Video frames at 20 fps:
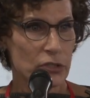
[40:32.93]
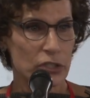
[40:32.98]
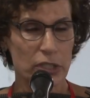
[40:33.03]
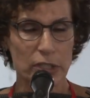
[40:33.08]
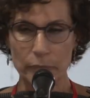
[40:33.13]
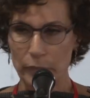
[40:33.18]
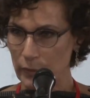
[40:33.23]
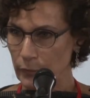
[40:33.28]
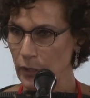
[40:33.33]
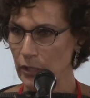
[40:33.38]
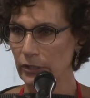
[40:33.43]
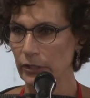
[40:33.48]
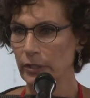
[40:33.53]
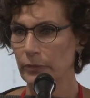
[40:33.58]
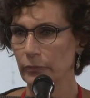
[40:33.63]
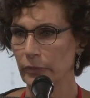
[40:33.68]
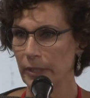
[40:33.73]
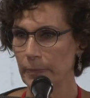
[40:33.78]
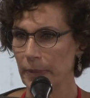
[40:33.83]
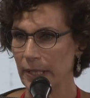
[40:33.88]
she, we wanted to
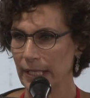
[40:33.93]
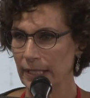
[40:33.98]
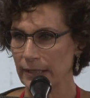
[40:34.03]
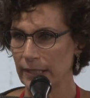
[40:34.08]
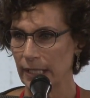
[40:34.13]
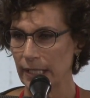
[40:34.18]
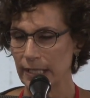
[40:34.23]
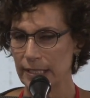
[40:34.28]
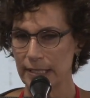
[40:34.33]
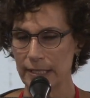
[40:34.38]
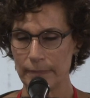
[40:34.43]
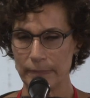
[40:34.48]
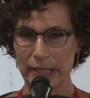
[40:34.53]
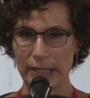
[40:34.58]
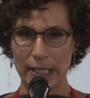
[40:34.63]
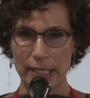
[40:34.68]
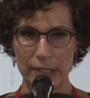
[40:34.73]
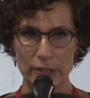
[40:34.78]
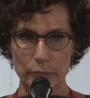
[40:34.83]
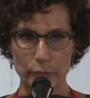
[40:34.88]
repeat this. And
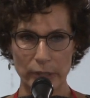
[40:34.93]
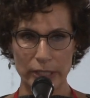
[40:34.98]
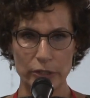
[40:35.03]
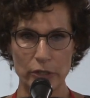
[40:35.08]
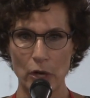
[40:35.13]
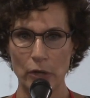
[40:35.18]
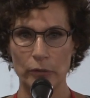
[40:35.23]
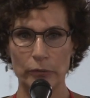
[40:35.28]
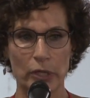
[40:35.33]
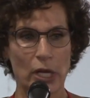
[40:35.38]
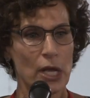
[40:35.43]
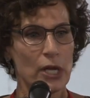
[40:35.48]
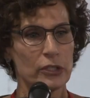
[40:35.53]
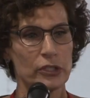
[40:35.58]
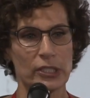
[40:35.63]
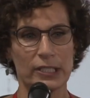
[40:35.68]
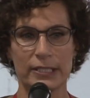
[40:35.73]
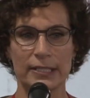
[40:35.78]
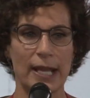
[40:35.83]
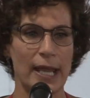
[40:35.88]
because we don't
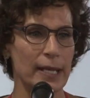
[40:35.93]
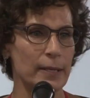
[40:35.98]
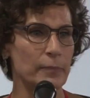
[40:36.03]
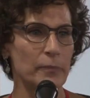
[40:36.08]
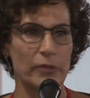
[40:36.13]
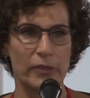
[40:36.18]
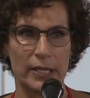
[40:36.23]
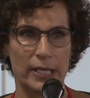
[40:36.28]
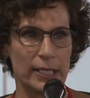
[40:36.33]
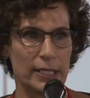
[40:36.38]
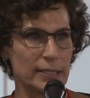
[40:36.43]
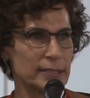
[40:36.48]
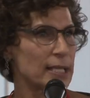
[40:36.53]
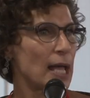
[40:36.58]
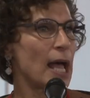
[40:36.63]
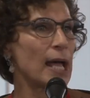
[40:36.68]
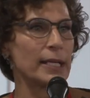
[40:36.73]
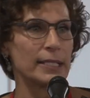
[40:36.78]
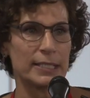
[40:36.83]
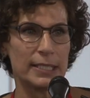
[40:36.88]
just name things
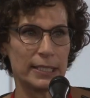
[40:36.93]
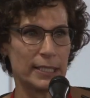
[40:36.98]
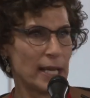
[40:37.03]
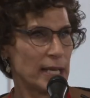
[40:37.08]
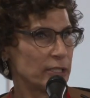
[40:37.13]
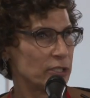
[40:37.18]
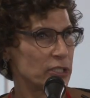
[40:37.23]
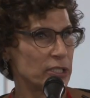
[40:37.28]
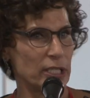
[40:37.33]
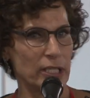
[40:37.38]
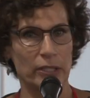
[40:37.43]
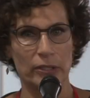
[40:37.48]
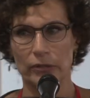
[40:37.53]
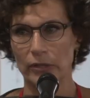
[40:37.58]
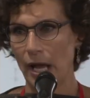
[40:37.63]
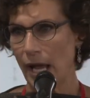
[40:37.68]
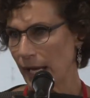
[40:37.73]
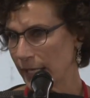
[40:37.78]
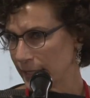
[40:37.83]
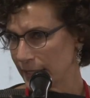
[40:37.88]
high T H C or
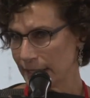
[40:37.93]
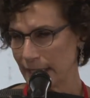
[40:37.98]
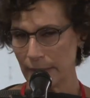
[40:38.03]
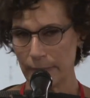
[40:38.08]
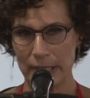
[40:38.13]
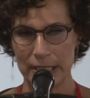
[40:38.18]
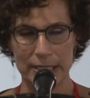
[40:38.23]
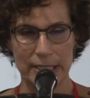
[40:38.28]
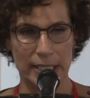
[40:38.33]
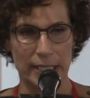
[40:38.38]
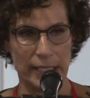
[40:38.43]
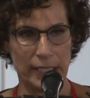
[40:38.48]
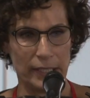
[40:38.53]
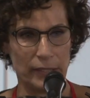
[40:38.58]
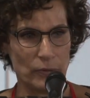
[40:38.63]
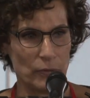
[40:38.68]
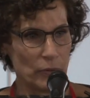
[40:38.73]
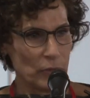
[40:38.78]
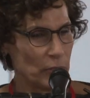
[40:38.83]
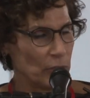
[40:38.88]
high C B
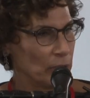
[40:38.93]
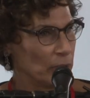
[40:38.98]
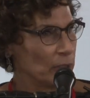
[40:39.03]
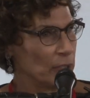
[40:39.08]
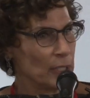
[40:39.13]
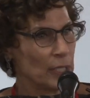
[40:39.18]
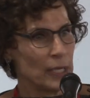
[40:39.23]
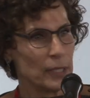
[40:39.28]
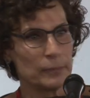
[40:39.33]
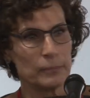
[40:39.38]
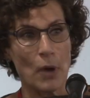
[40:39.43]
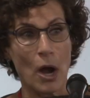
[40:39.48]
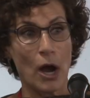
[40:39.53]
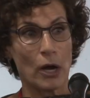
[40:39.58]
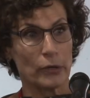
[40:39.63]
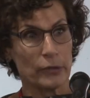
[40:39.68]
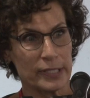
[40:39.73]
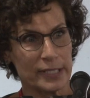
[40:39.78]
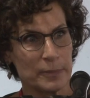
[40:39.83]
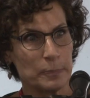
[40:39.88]
D or
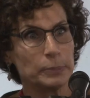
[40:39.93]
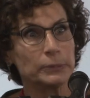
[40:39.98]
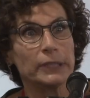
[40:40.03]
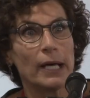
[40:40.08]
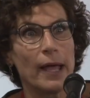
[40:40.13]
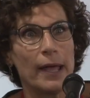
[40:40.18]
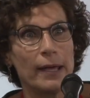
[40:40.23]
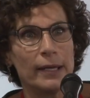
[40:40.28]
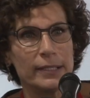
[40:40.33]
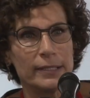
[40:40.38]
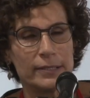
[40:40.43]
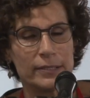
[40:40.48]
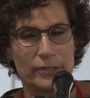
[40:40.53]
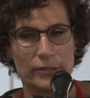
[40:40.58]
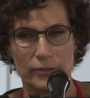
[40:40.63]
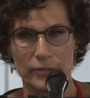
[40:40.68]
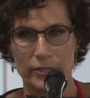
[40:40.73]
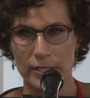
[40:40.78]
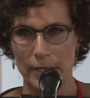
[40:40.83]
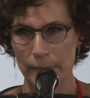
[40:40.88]
Mara's blend
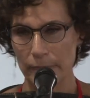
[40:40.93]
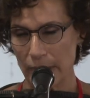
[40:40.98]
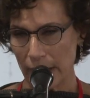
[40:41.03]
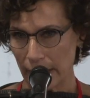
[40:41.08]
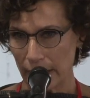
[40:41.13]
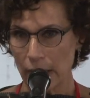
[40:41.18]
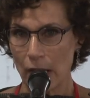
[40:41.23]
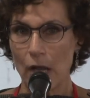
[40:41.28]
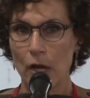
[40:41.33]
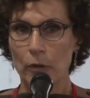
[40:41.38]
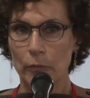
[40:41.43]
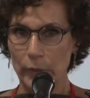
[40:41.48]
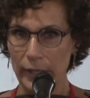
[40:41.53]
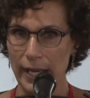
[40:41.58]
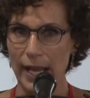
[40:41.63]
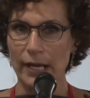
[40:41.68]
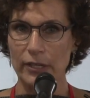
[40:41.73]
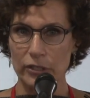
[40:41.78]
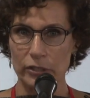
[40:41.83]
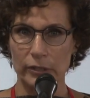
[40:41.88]
or something, we
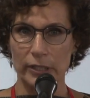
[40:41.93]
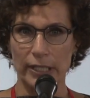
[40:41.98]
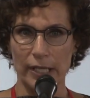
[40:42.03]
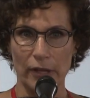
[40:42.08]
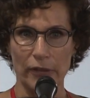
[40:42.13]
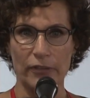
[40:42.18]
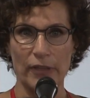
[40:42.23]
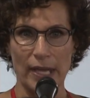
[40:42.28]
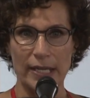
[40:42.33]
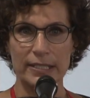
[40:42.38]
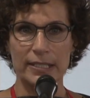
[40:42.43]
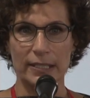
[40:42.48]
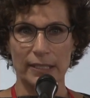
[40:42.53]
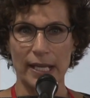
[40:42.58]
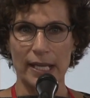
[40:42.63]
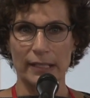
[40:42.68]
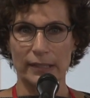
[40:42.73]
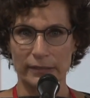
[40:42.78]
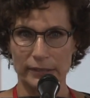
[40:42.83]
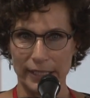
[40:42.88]
actually
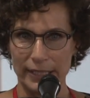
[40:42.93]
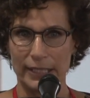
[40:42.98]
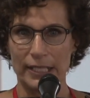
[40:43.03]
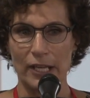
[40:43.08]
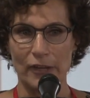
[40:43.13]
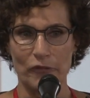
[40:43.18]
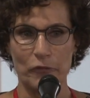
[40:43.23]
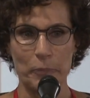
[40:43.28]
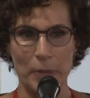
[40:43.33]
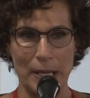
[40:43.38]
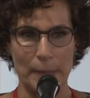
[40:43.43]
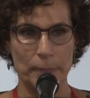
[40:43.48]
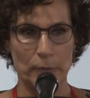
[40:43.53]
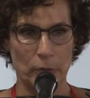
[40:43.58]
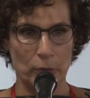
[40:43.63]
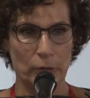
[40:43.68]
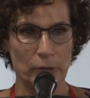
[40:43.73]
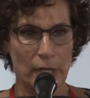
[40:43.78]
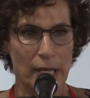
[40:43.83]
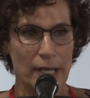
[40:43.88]
authentically give
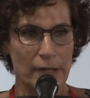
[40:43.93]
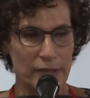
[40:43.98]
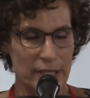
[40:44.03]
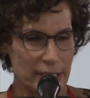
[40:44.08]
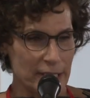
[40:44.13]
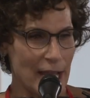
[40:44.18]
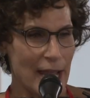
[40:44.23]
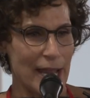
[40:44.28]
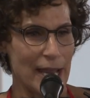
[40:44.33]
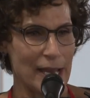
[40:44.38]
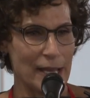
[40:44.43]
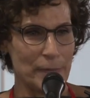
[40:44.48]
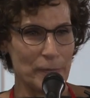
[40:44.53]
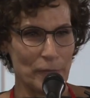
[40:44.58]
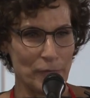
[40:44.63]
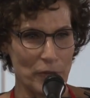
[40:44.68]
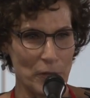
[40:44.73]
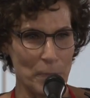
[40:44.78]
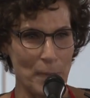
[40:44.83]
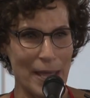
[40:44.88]
people the name
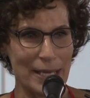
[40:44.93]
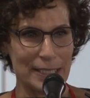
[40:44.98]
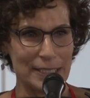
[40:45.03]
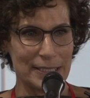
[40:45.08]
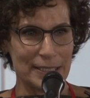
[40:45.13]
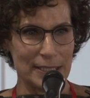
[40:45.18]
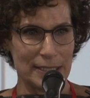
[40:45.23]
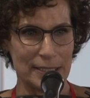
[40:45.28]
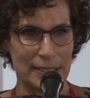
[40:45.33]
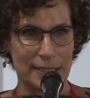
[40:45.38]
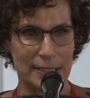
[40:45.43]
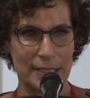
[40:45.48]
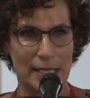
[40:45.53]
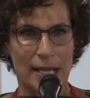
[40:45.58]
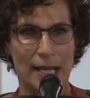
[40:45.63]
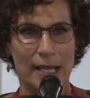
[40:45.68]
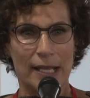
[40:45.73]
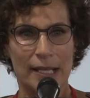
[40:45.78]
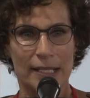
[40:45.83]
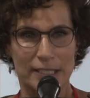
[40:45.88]
of the medicines
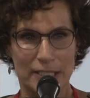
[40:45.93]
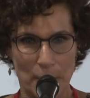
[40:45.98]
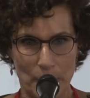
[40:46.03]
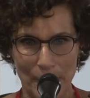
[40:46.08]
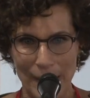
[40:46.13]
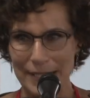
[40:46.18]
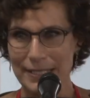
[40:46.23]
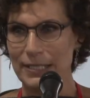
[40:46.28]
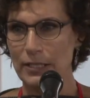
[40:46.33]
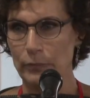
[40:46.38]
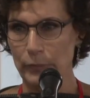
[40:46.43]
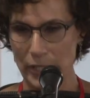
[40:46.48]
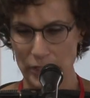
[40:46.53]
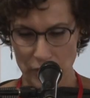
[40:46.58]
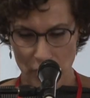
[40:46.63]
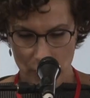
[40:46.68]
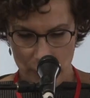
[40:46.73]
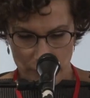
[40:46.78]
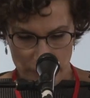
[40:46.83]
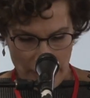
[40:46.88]
is the best that we
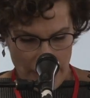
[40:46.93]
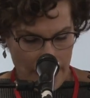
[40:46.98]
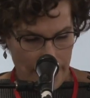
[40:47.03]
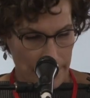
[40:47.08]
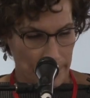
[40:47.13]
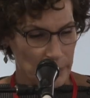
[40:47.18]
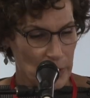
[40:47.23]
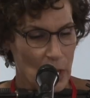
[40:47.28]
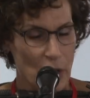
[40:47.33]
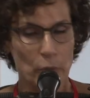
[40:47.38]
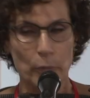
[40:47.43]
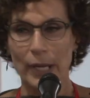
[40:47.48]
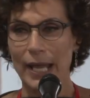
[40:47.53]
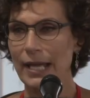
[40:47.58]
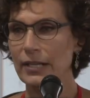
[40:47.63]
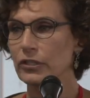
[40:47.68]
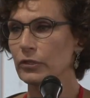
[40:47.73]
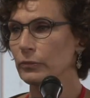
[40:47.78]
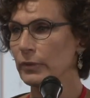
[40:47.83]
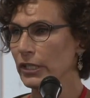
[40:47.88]
know them. We
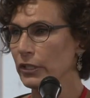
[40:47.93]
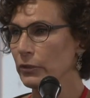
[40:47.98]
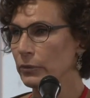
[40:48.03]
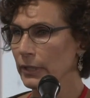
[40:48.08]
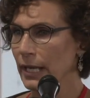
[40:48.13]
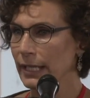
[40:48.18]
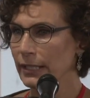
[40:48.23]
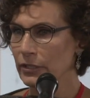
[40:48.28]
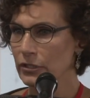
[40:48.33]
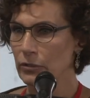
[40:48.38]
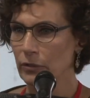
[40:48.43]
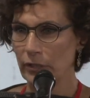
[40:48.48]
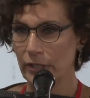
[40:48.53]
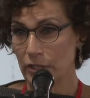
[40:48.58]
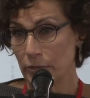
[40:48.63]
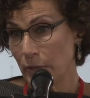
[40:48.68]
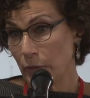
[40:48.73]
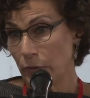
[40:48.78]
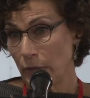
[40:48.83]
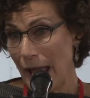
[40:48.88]
had to recreate it to her
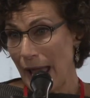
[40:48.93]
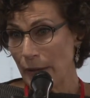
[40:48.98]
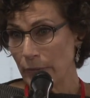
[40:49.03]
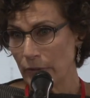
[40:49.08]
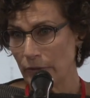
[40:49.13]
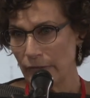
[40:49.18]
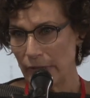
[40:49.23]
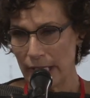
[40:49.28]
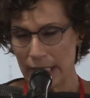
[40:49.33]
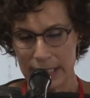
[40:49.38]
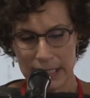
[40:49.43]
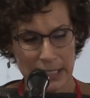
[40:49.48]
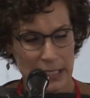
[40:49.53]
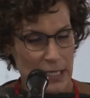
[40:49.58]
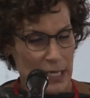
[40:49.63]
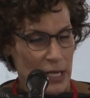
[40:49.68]
because we were out of it.